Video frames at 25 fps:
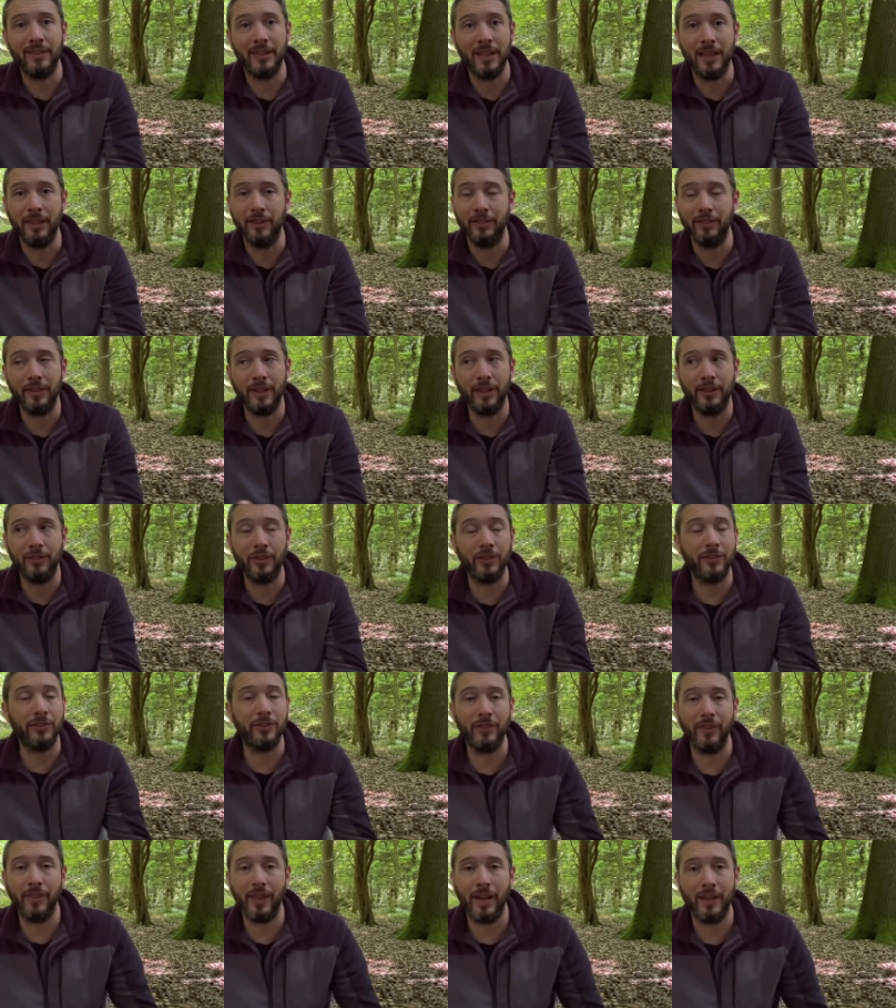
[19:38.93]
then just
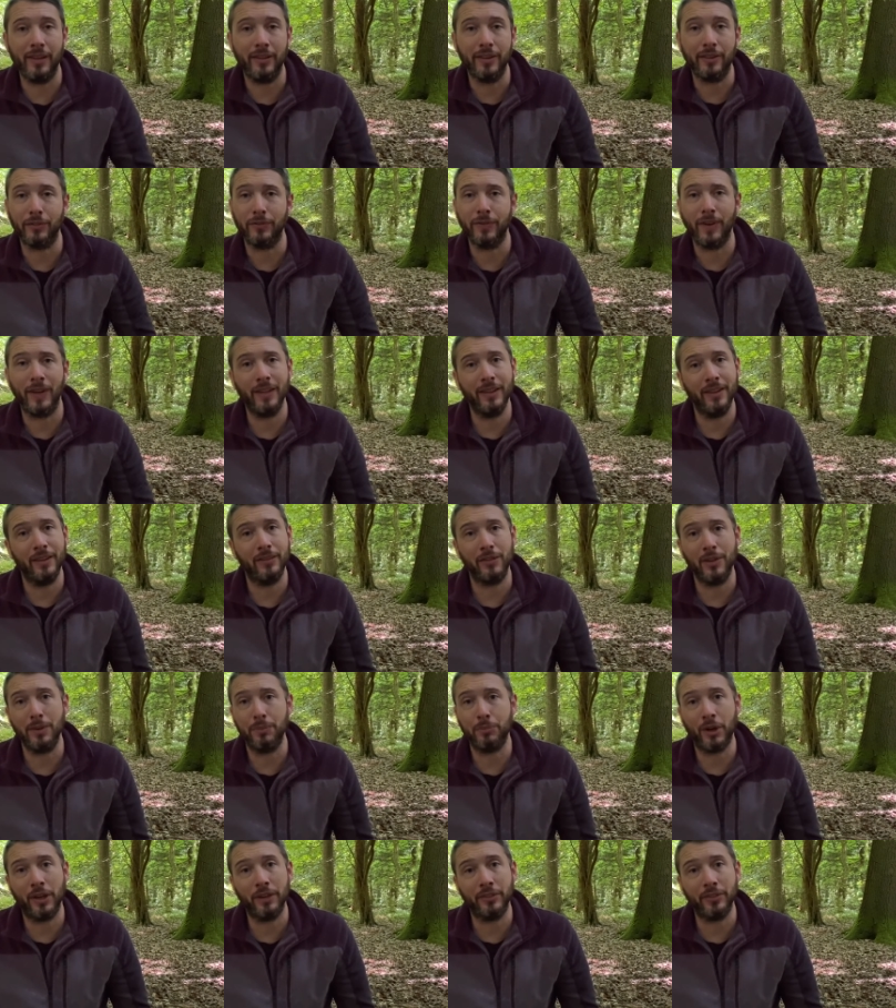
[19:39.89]
do that. That's fine, there's no
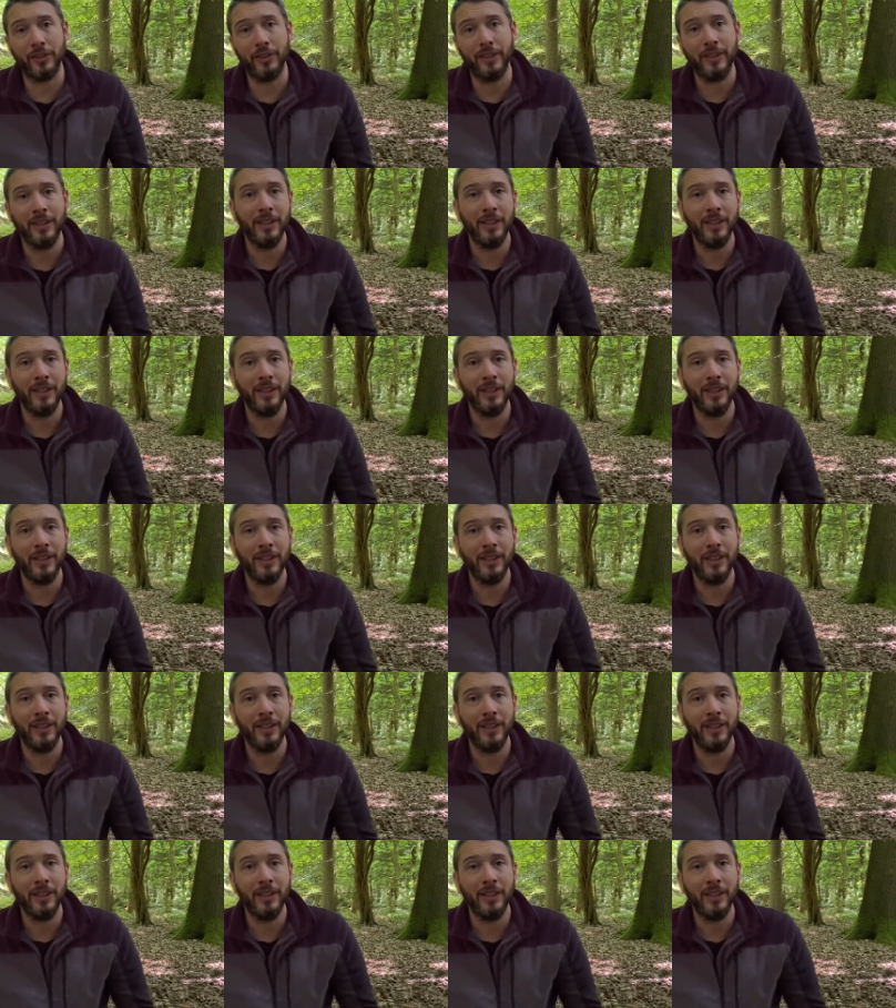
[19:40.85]
pressure.